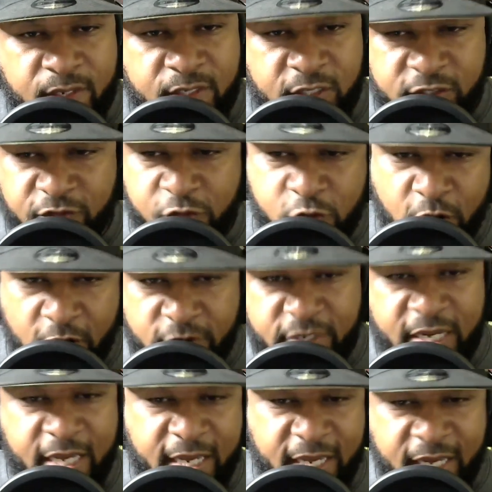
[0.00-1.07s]
Because if you hurt
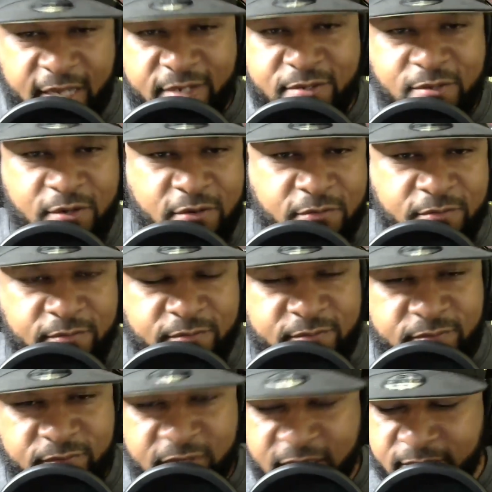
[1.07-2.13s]
that hand, you're gonna
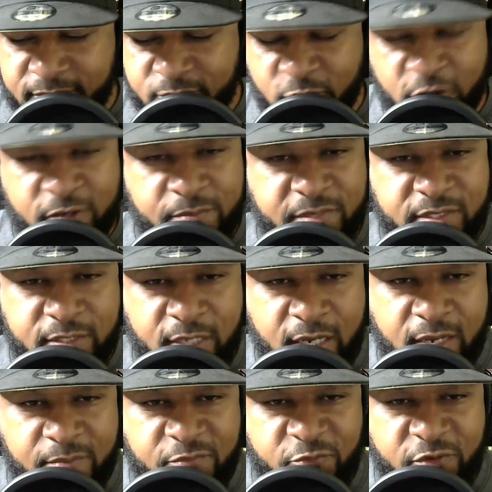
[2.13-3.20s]
get workman's
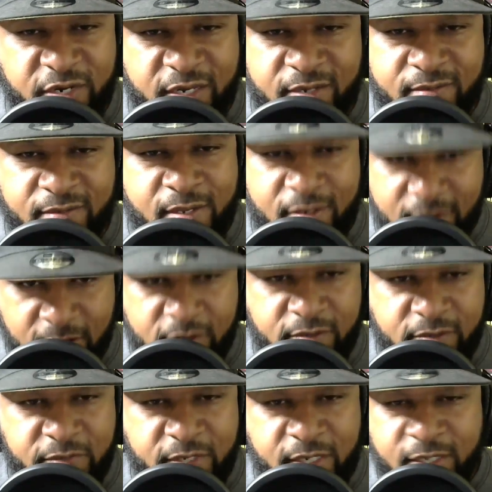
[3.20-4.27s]
comp and run there. You know what
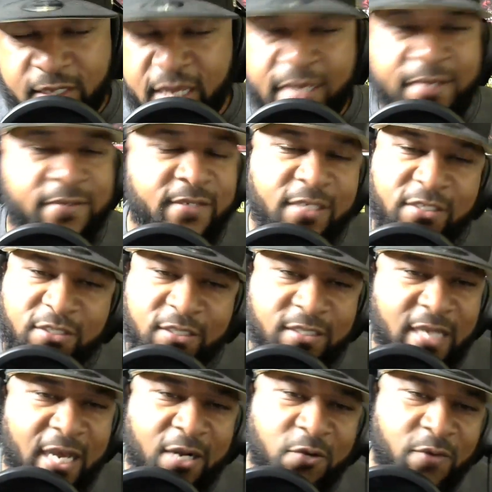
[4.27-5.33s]
I mean? It's just
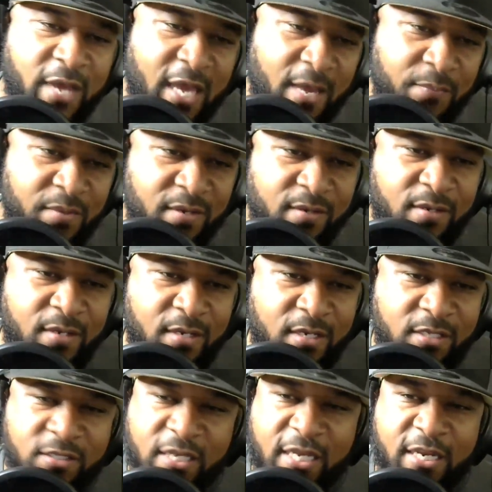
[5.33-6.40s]
not gonna happen.
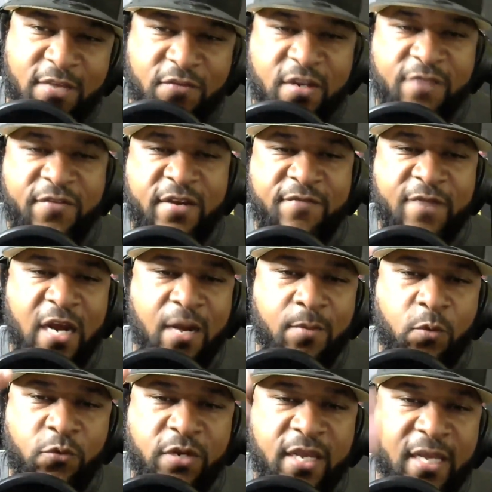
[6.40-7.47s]
It's the, and even if an
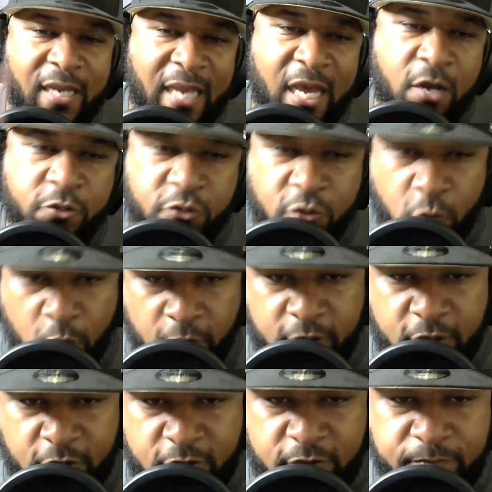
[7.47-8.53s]
environment where they allow you to work
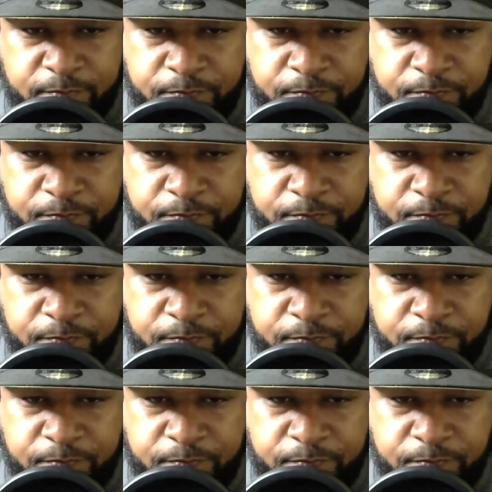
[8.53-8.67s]
hurt,